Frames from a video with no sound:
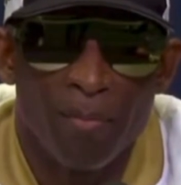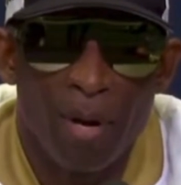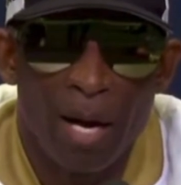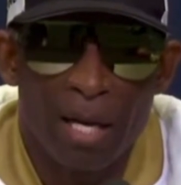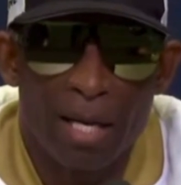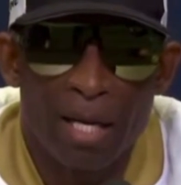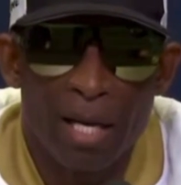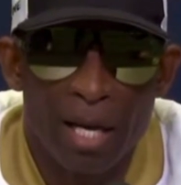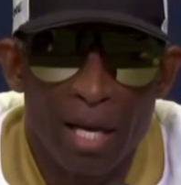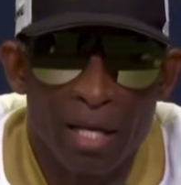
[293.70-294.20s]

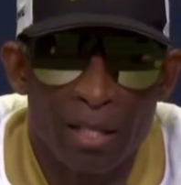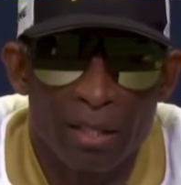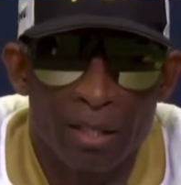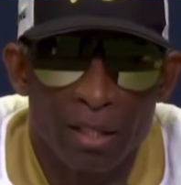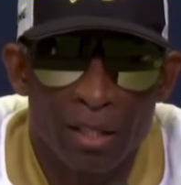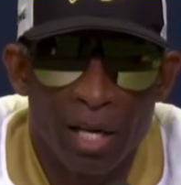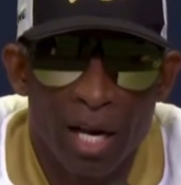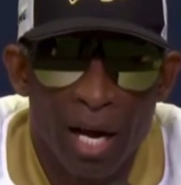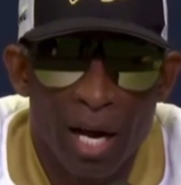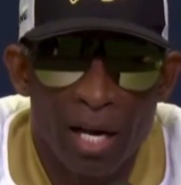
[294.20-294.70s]
My kids
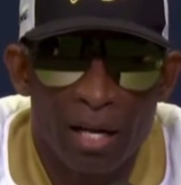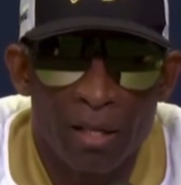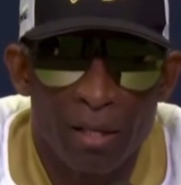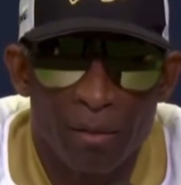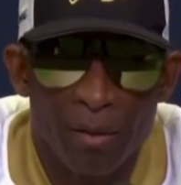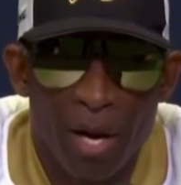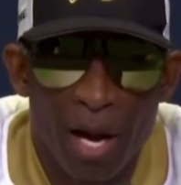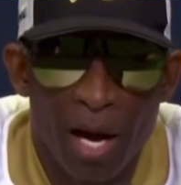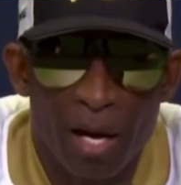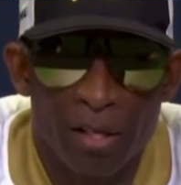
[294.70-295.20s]
and I,
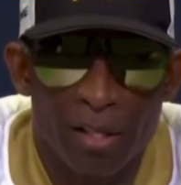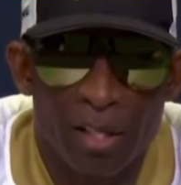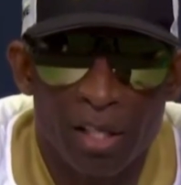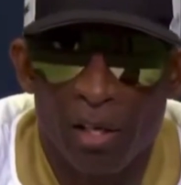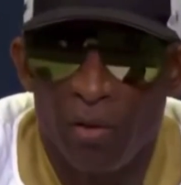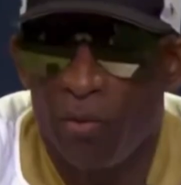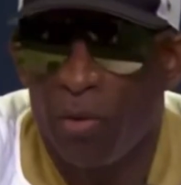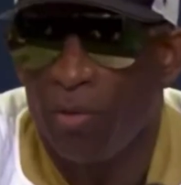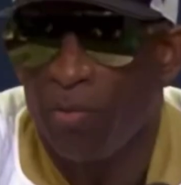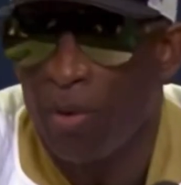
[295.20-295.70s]
our
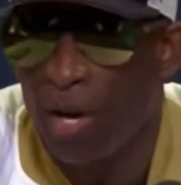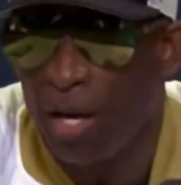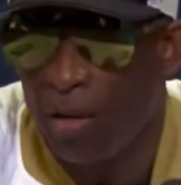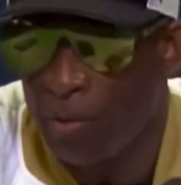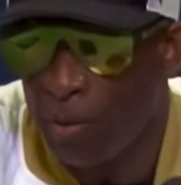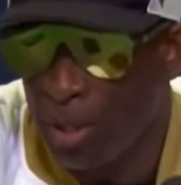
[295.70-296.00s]
deal we made